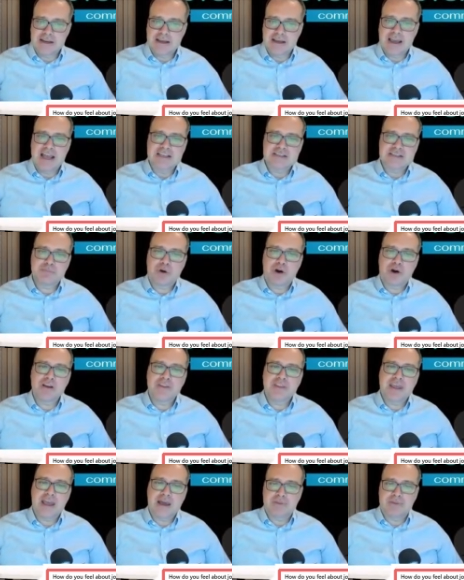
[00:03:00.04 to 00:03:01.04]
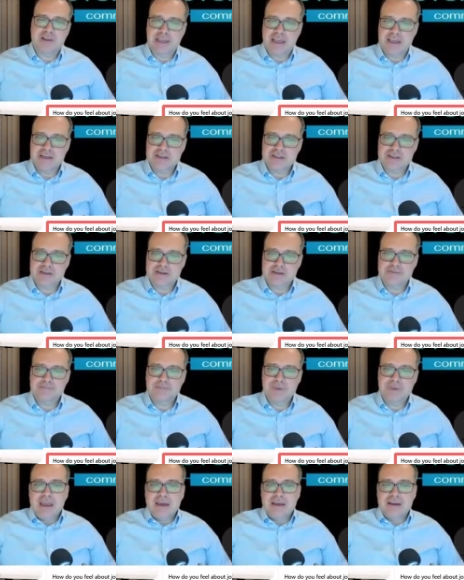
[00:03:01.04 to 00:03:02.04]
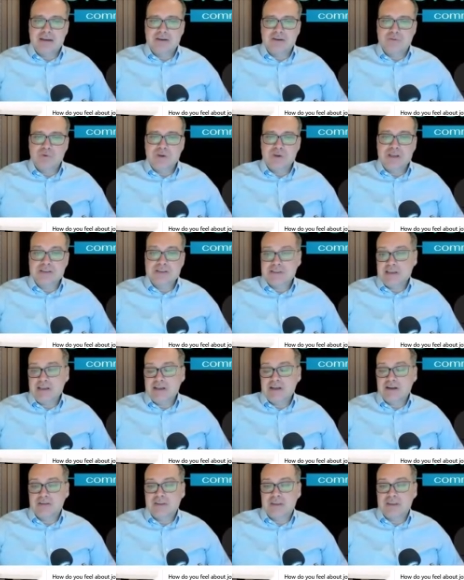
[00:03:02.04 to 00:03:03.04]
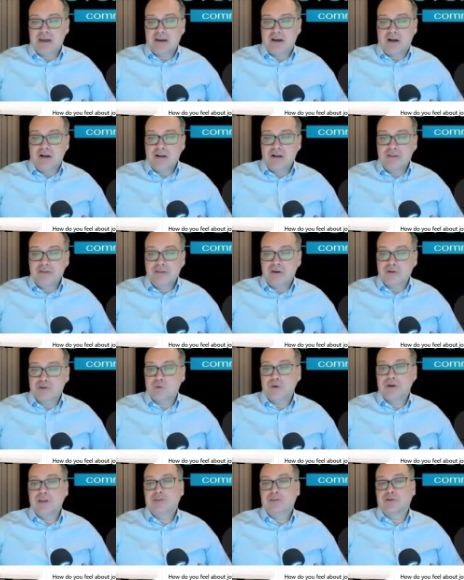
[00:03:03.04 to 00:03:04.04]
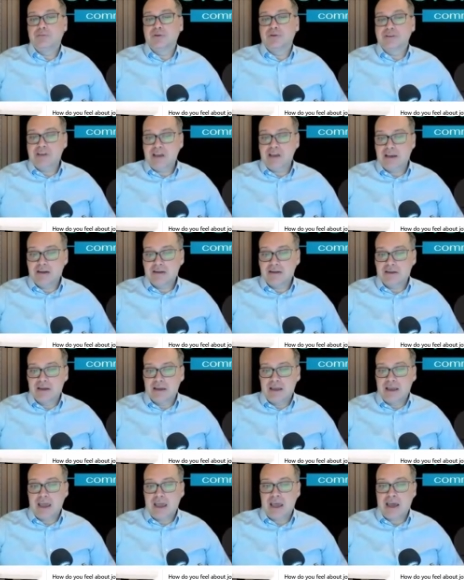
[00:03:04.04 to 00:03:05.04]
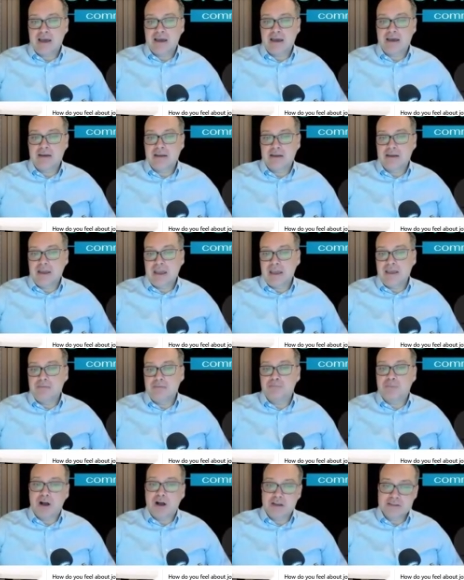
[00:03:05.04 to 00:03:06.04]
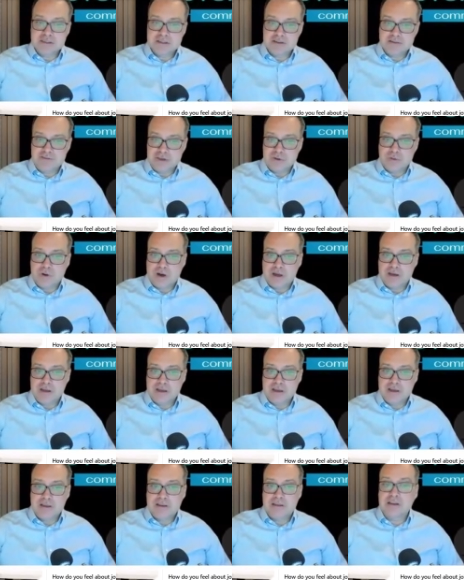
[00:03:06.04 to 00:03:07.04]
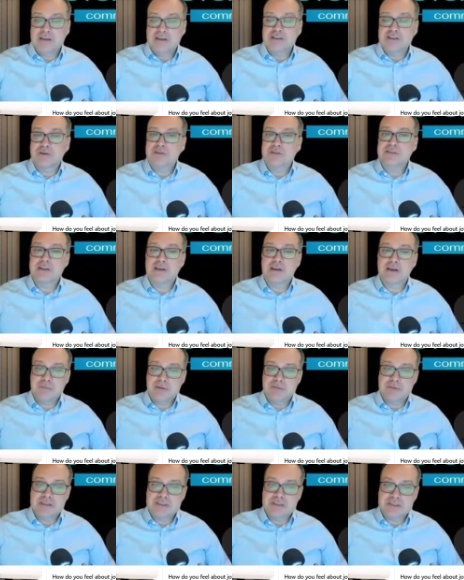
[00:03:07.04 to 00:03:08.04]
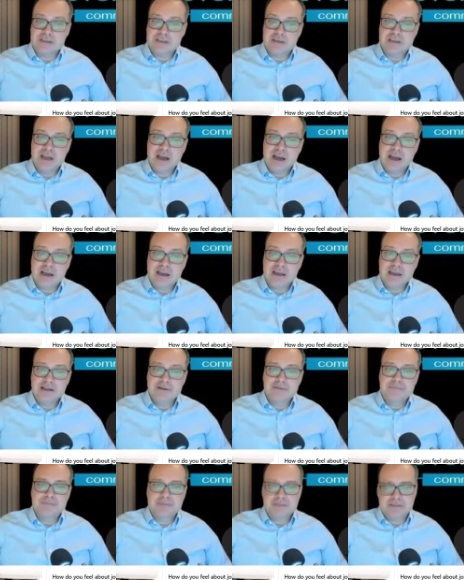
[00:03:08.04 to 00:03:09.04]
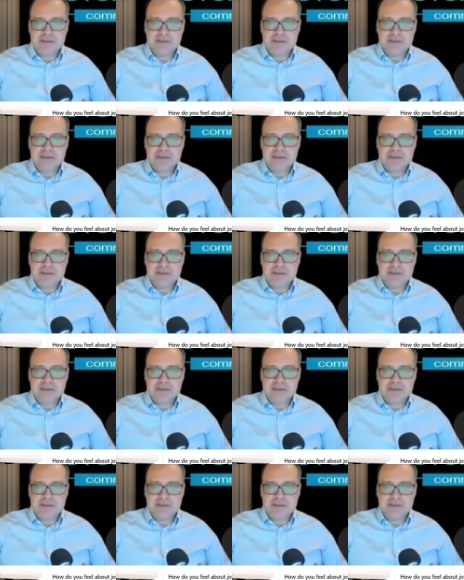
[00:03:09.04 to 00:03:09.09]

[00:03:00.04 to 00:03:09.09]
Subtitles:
data as part of the application? And we can see here that although 23% had a positive view on it that shows a commitment to DEI,